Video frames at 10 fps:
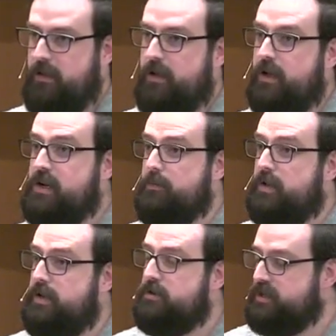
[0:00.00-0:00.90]
A couple of
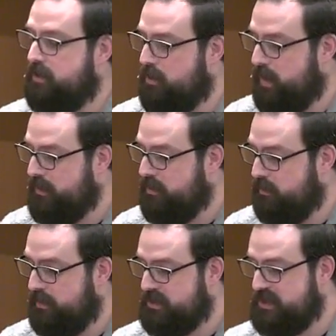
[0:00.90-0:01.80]
years ago, I
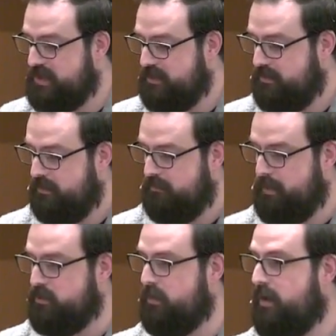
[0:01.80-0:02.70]
noticed my
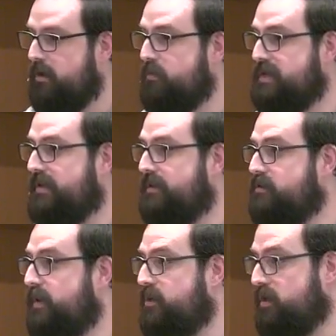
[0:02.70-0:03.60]
dryer was acting
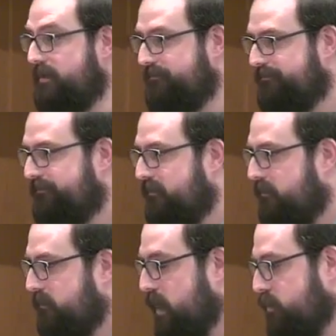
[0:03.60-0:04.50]
strangely.
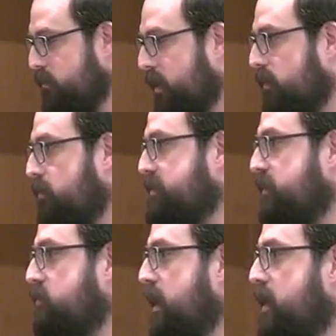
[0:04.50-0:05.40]
I threw my clothes in the
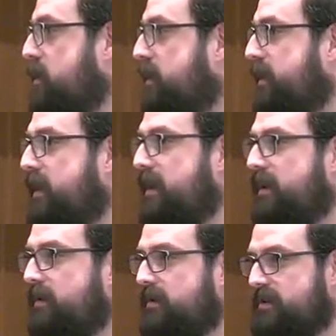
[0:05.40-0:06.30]
dryer,
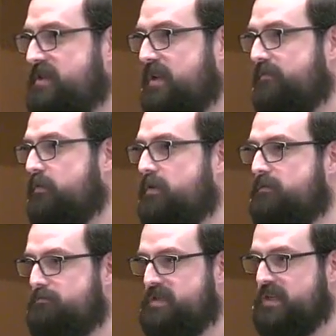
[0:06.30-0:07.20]
set it for the
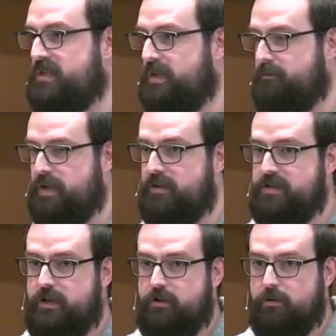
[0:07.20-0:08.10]
60-minute
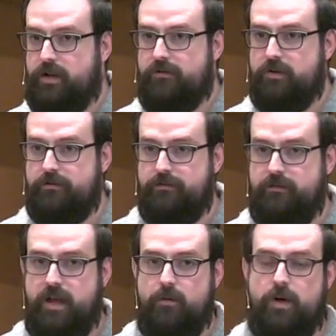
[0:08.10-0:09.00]
cycle or whatever,
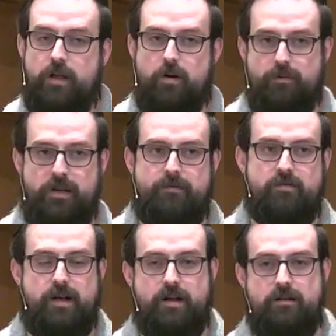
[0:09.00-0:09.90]
and when I opened up the
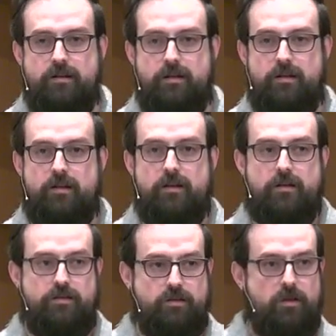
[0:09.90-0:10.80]
dryer,
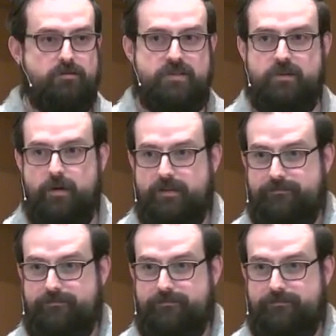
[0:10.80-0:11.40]
the clothes were still wet.